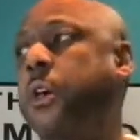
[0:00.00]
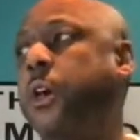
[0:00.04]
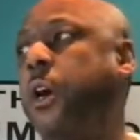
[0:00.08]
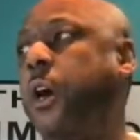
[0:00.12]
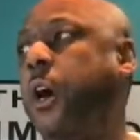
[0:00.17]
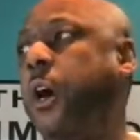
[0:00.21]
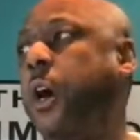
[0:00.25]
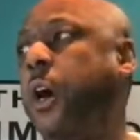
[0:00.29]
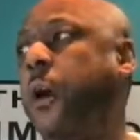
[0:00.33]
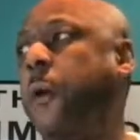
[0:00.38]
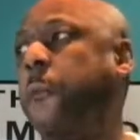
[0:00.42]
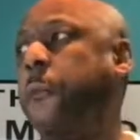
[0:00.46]

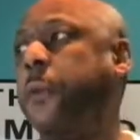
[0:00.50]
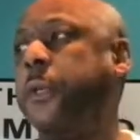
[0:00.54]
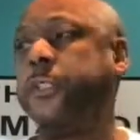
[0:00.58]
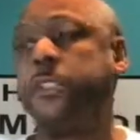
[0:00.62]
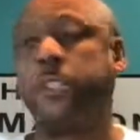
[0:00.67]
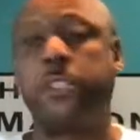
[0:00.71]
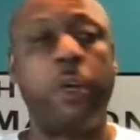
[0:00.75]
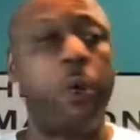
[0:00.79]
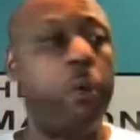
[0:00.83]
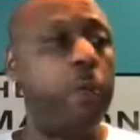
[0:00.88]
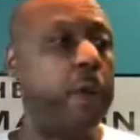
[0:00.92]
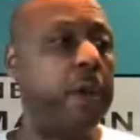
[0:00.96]
Um, it's
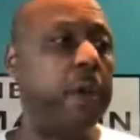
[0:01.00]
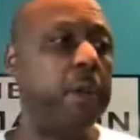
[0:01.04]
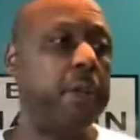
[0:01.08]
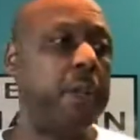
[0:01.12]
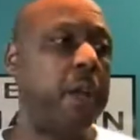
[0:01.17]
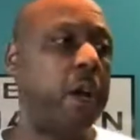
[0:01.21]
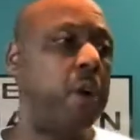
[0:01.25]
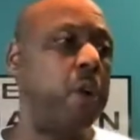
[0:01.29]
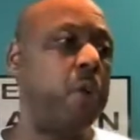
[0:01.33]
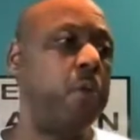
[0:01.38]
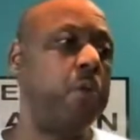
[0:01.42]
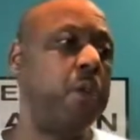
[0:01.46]
so well
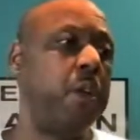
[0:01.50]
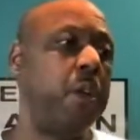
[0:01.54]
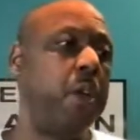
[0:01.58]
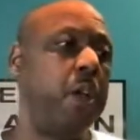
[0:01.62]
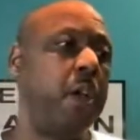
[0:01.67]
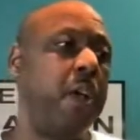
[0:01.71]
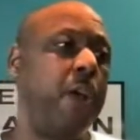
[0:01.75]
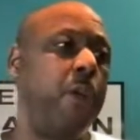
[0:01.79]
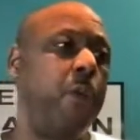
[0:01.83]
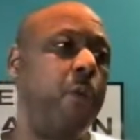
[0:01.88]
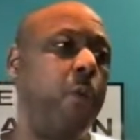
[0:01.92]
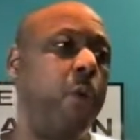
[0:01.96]
known.
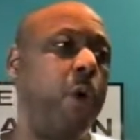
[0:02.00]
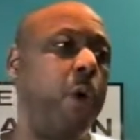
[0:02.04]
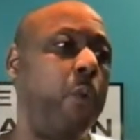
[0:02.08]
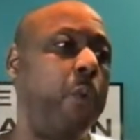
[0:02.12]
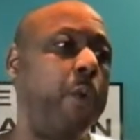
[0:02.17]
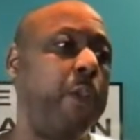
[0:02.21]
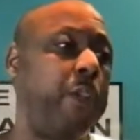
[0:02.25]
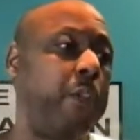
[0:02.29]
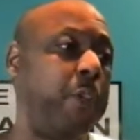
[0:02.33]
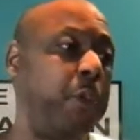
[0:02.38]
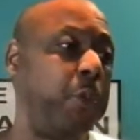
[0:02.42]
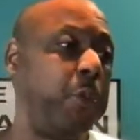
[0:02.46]
What
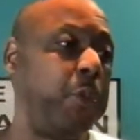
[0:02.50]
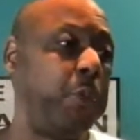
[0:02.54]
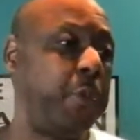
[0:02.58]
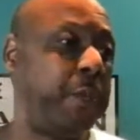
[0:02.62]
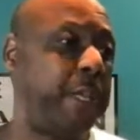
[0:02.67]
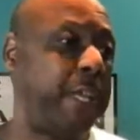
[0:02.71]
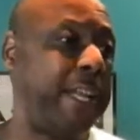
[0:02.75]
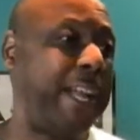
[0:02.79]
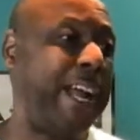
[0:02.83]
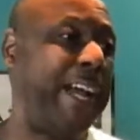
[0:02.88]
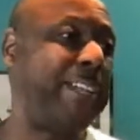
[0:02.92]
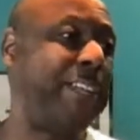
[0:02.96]
we do is we
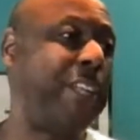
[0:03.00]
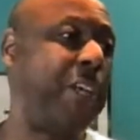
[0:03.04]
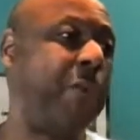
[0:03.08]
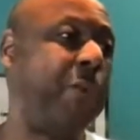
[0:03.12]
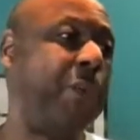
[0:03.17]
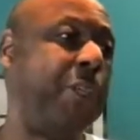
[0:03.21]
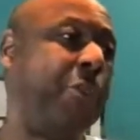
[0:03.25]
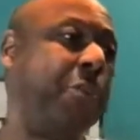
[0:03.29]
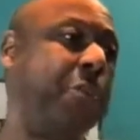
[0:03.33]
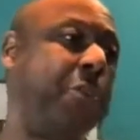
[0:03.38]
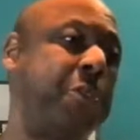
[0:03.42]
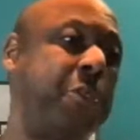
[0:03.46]
get out there, we
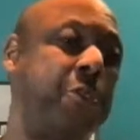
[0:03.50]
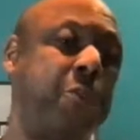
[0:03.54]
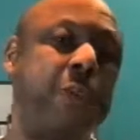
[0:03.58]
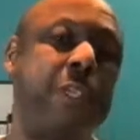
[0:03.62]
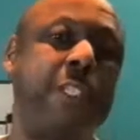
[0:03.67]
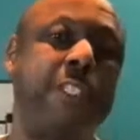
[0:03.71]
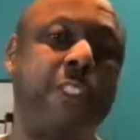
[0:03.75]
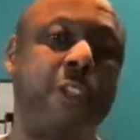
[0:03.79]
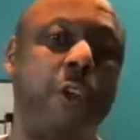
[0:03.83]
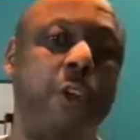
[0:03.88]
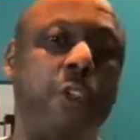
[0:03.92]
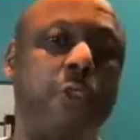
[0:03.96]
do some
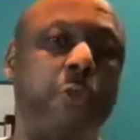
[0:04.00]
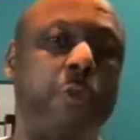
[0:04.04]
research,